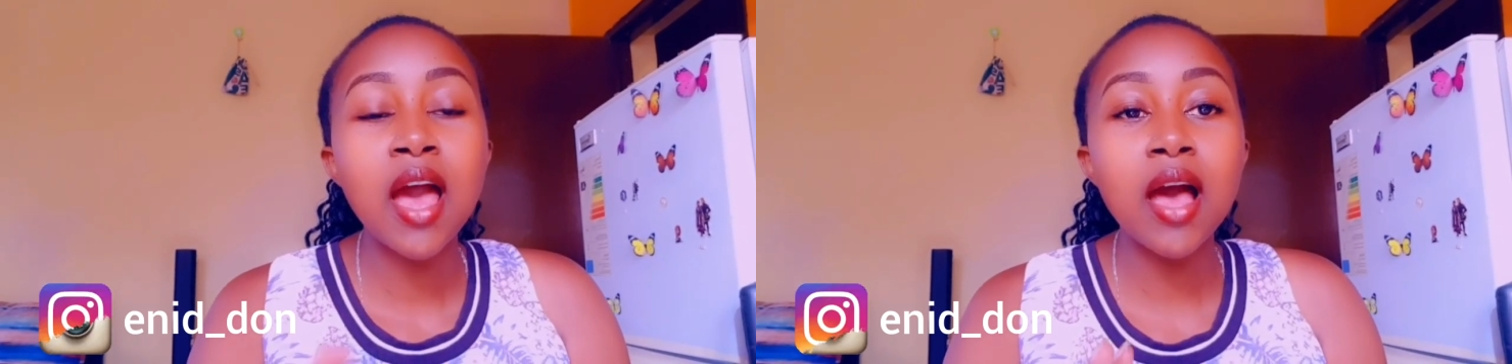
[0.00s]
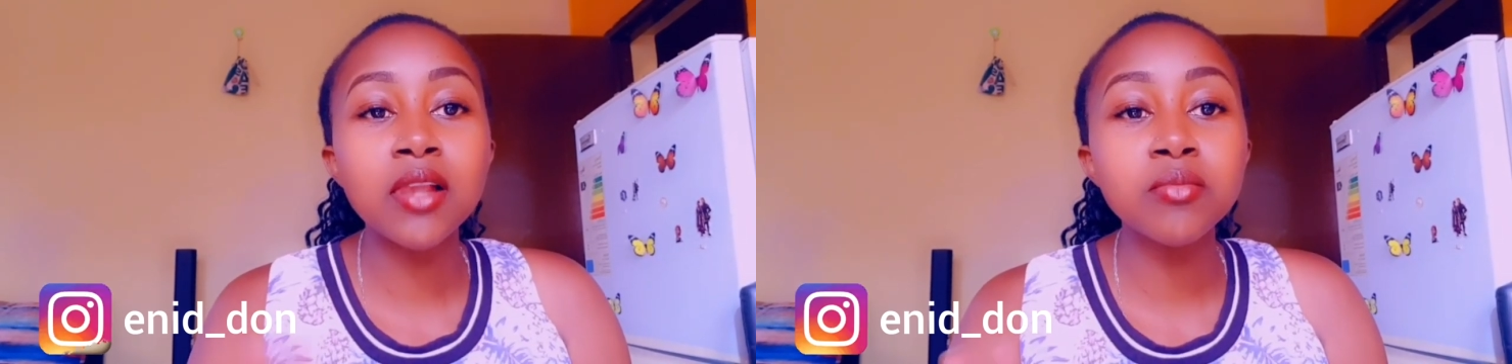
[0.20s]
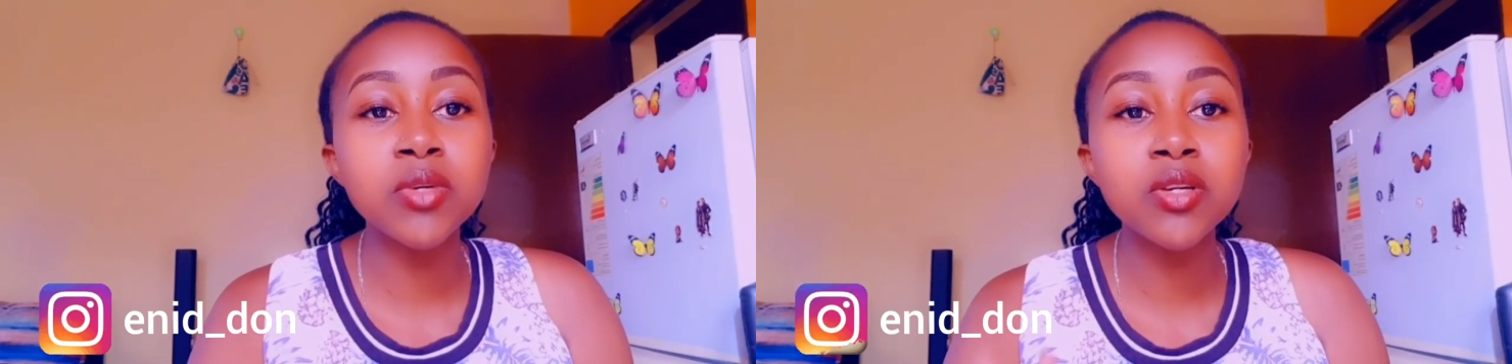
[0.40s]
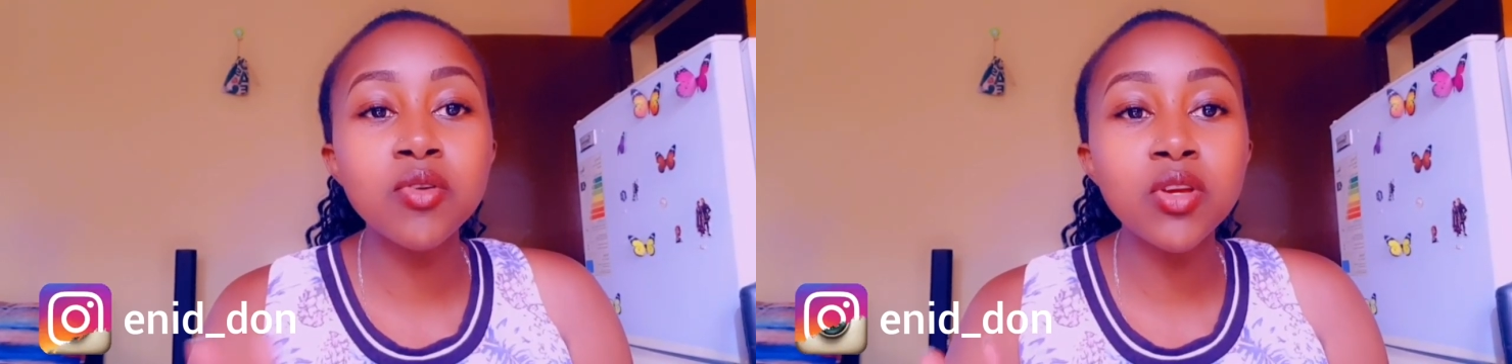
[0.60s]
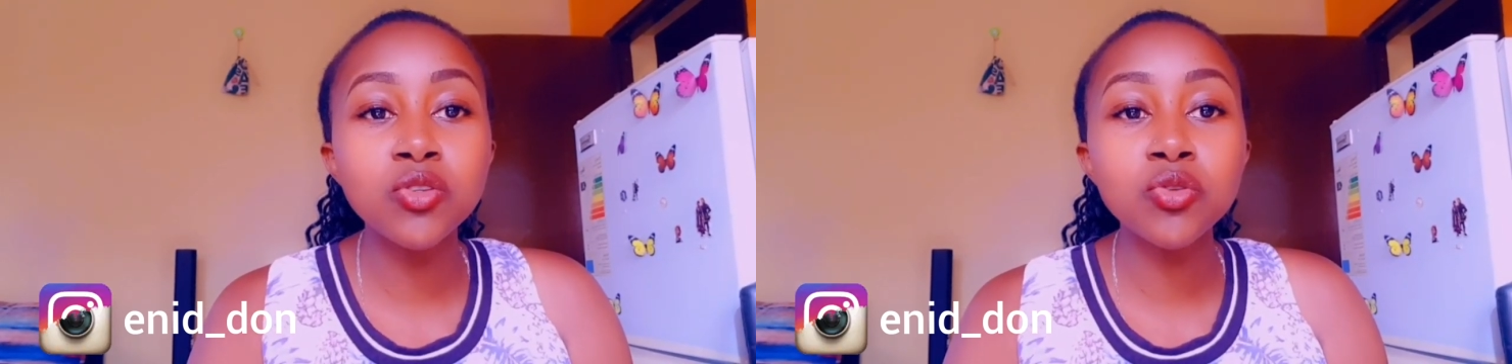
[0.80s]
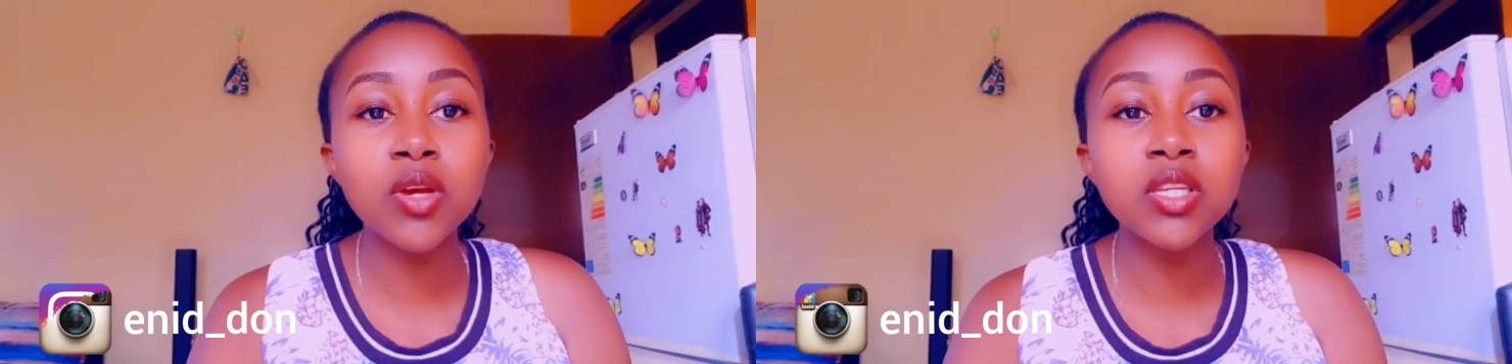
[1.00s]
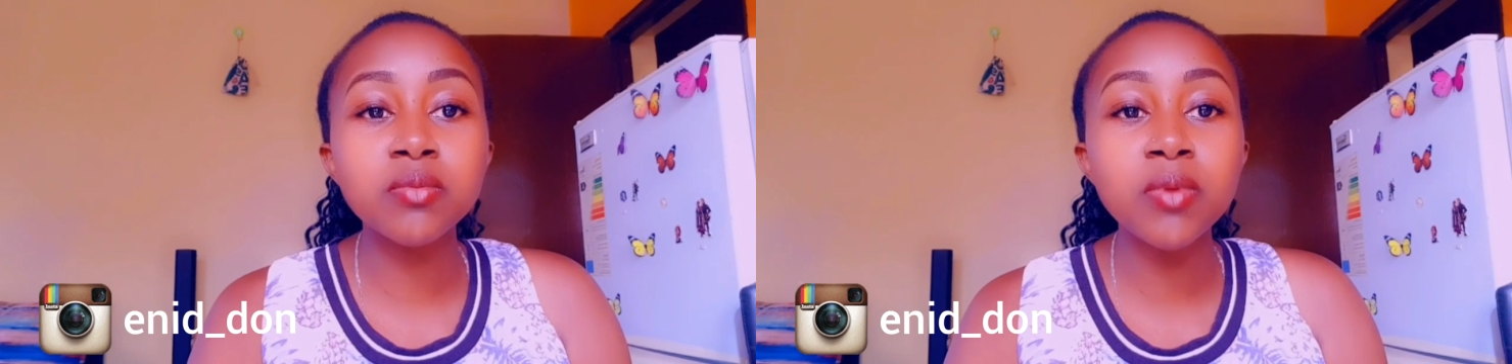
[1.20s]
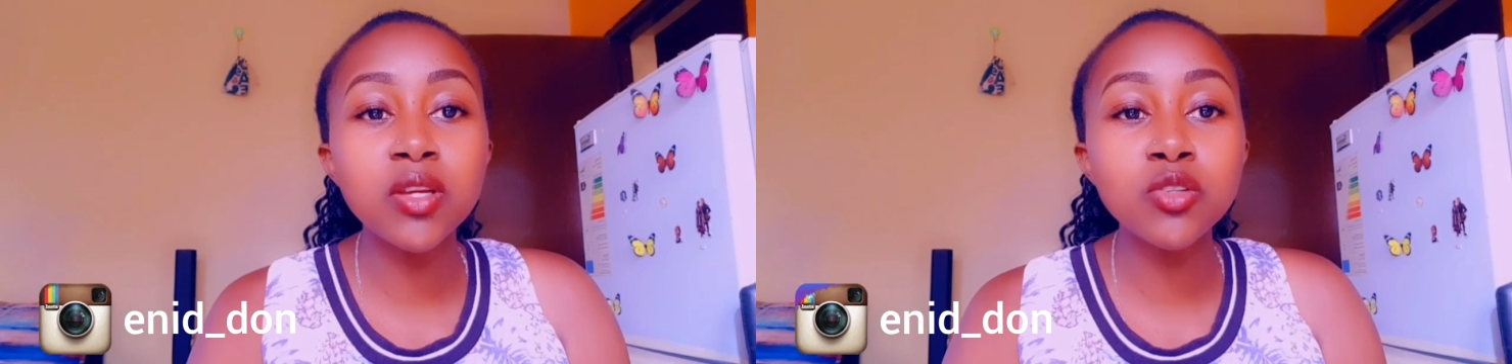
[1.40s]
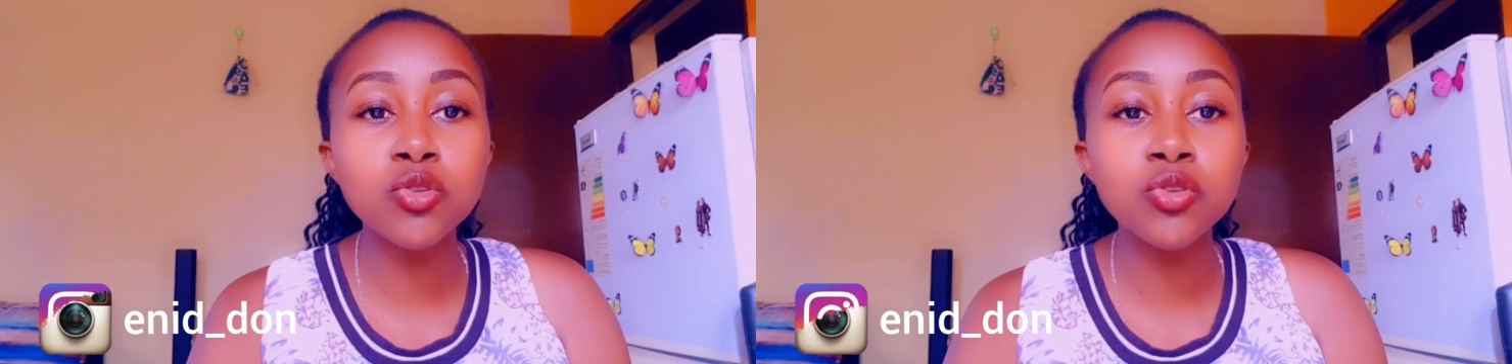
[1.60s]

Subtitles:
I'll be going to explain to